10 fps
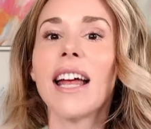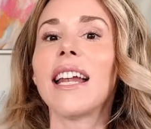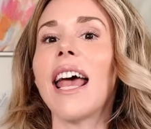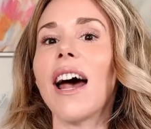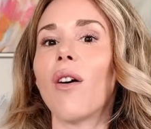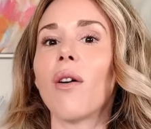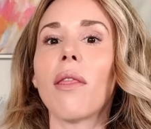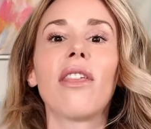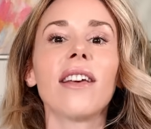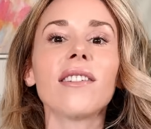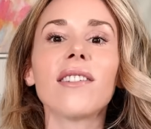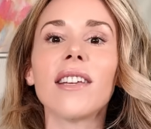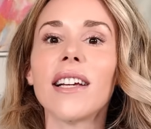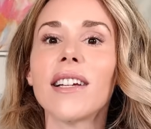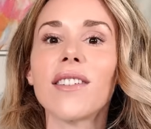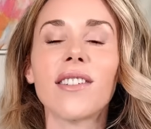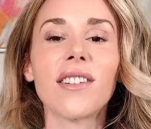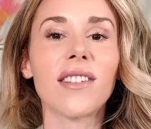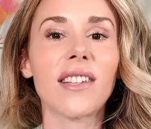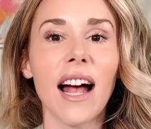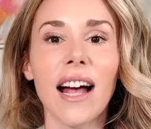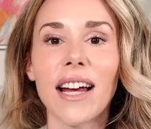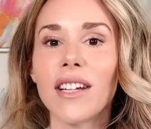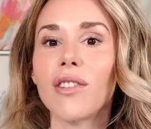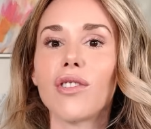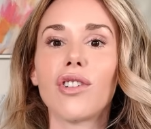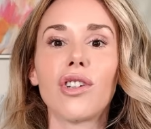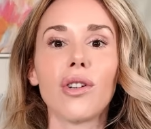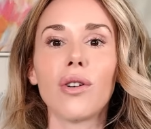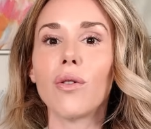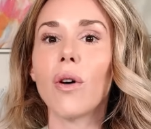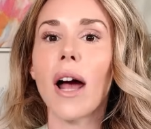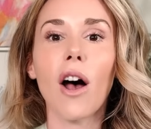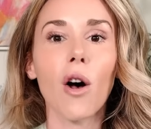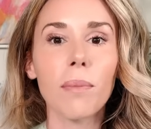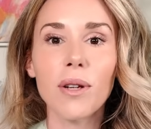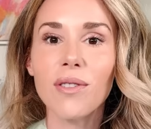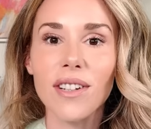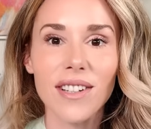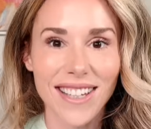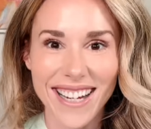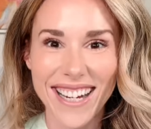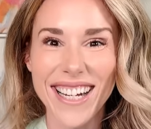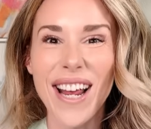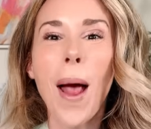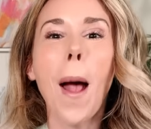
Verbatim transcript: Now, this is designed to help you succeed